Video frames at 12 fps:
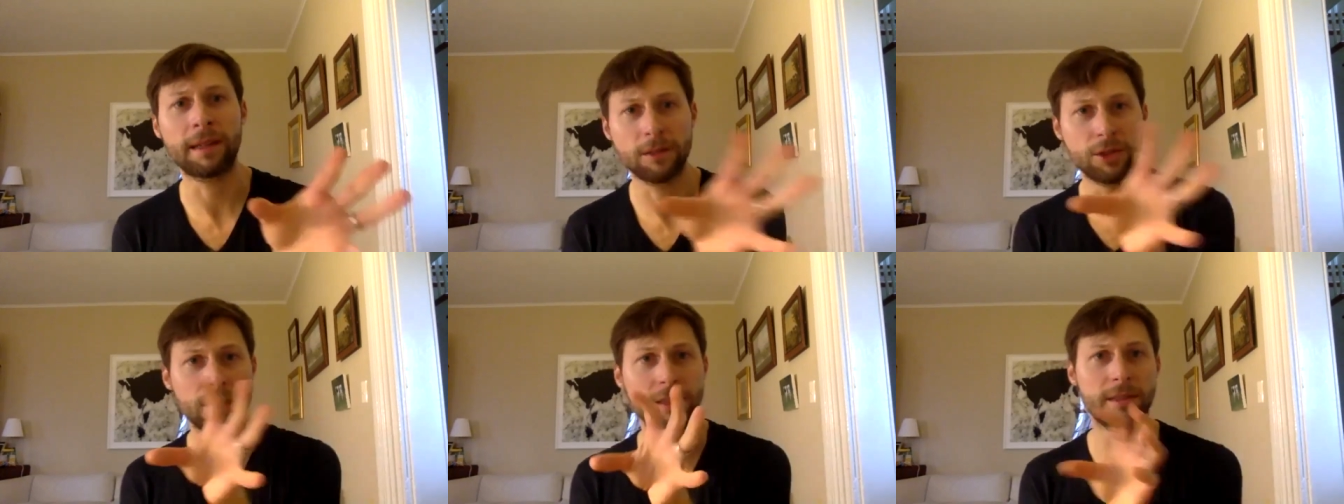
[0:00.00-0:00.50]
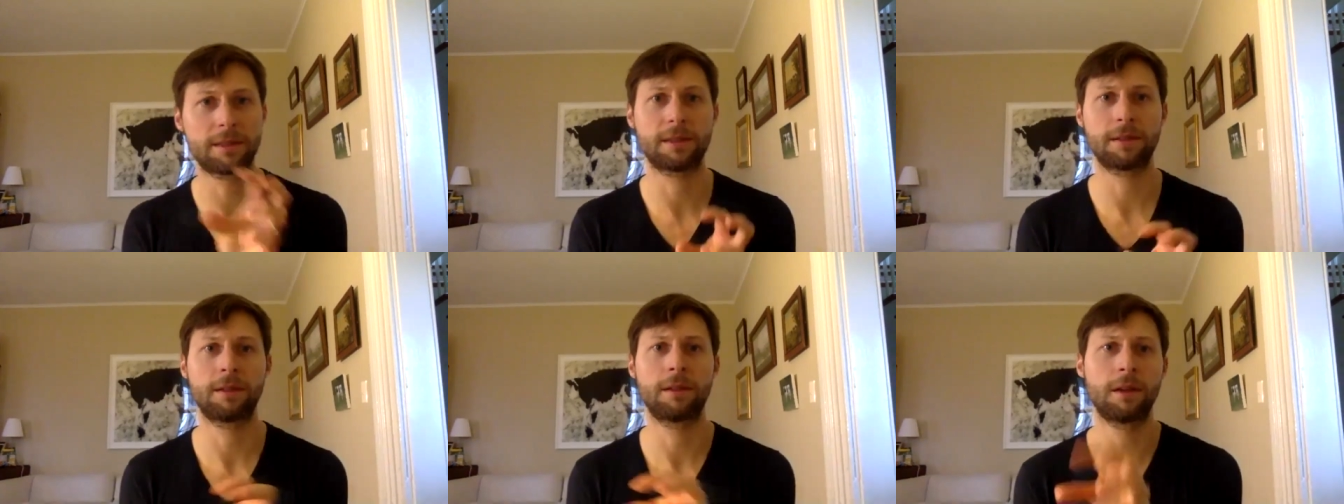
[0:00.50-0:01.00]
can just
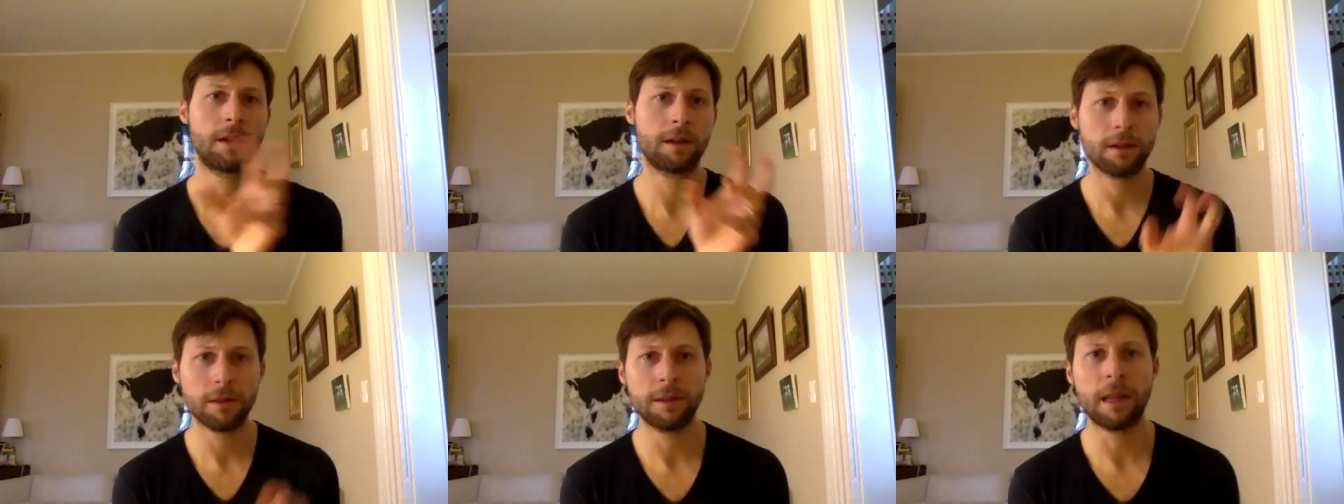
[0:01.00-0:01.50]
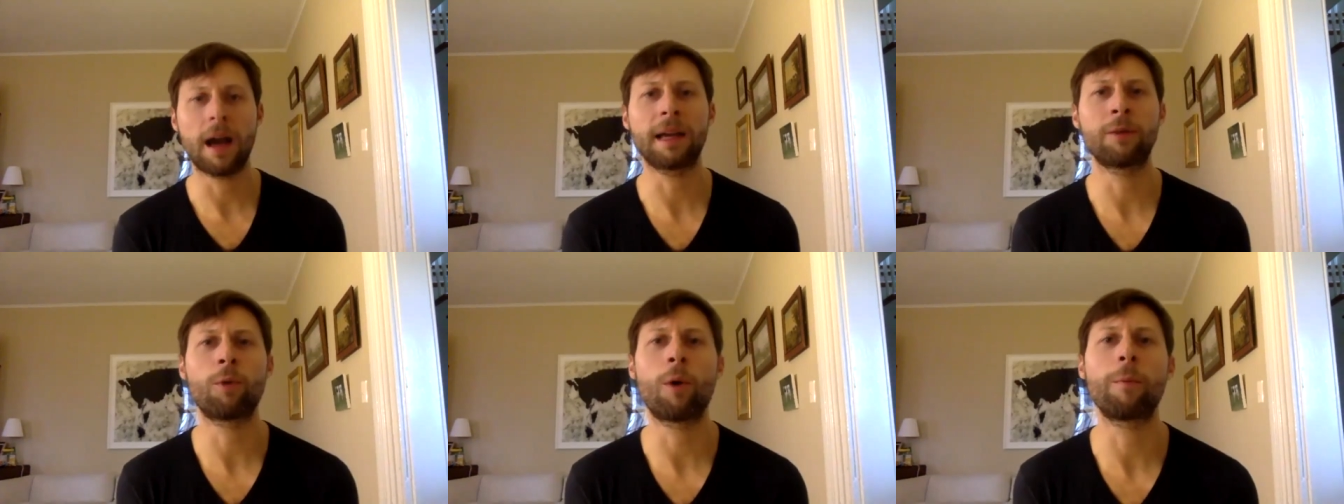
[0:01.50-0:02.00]
not
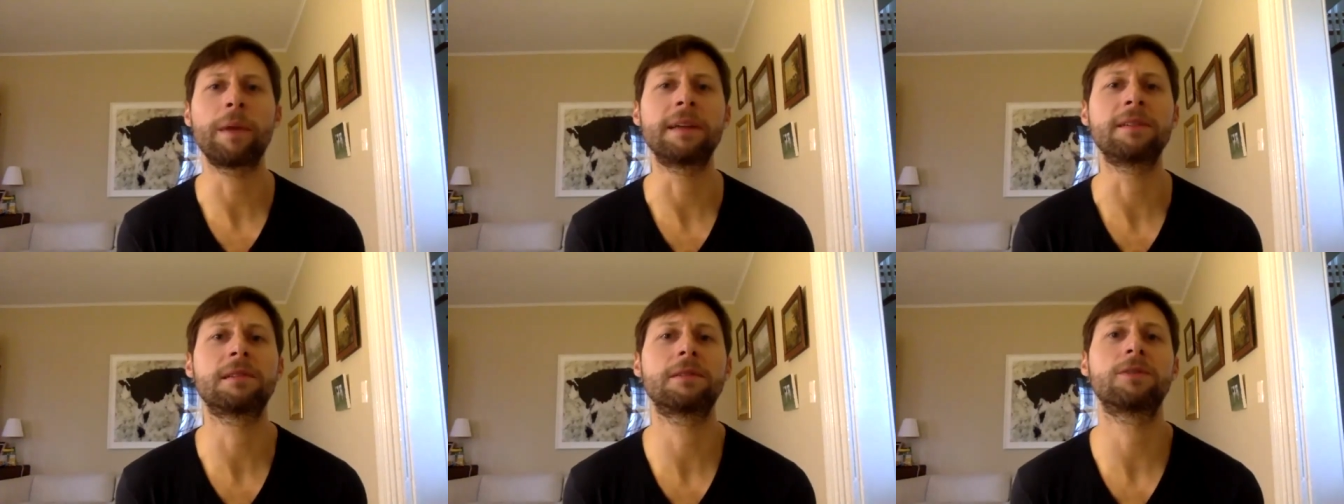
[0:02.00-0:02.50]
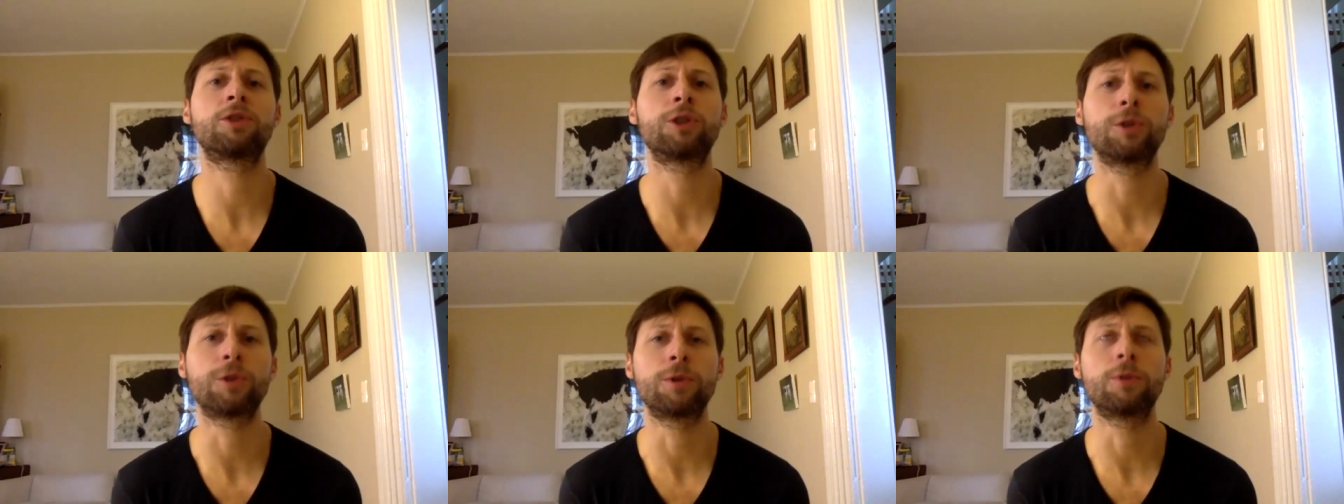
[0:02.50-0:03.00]
it won't be
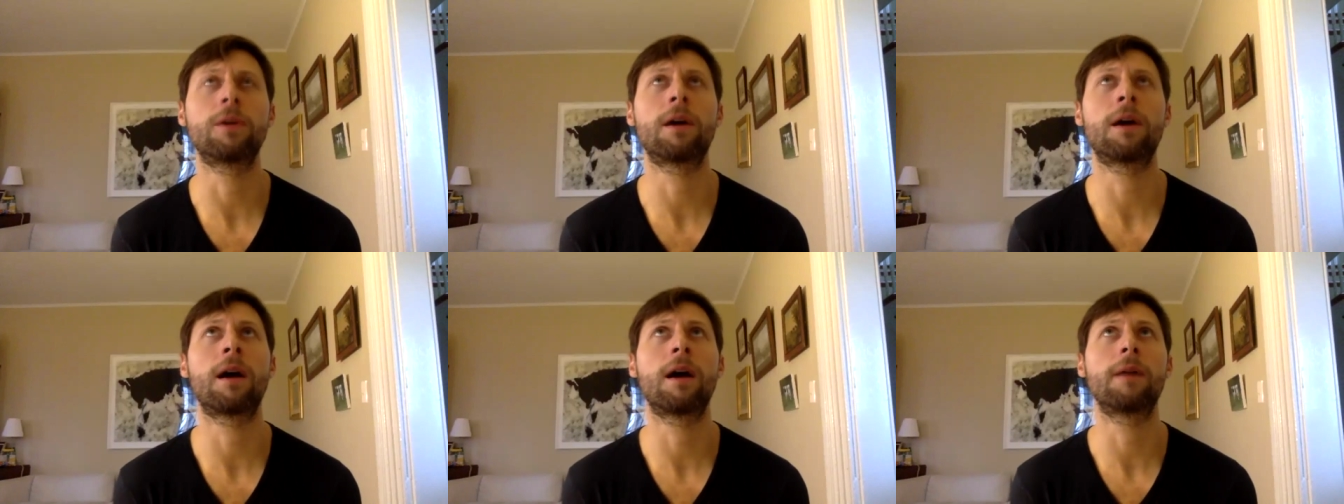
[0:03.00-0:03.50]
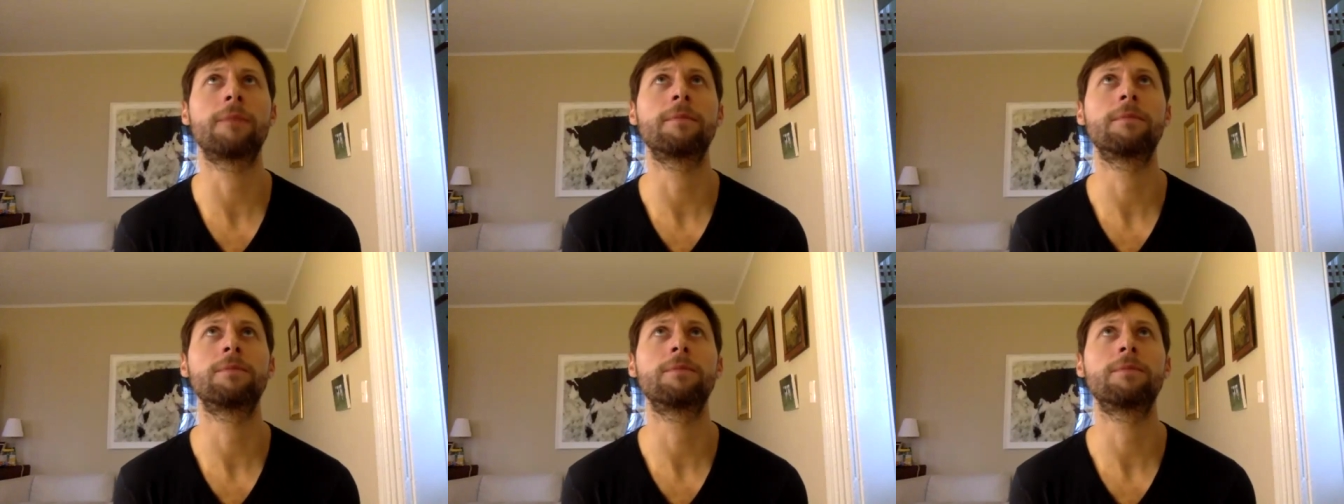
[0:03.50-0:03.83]
too um,